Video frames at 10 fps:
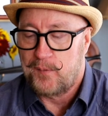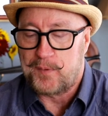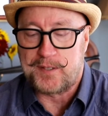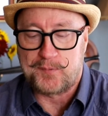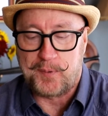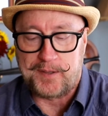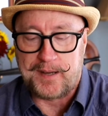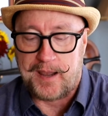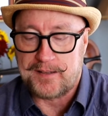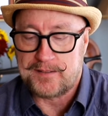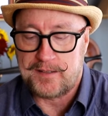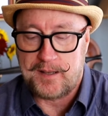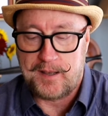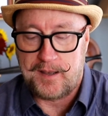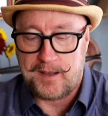which is really nice.
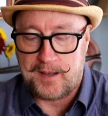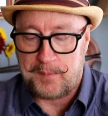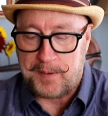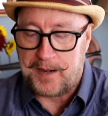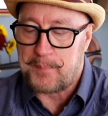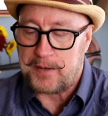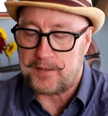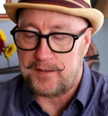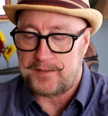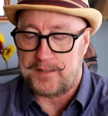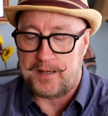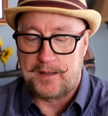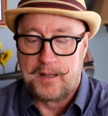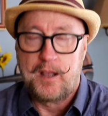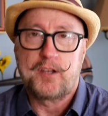And I mentioned, let's see,
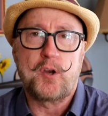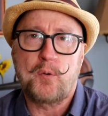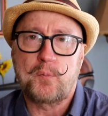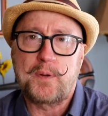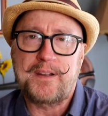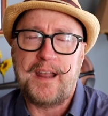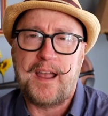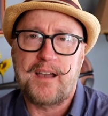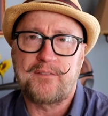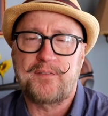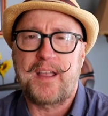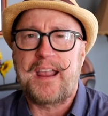you don't really have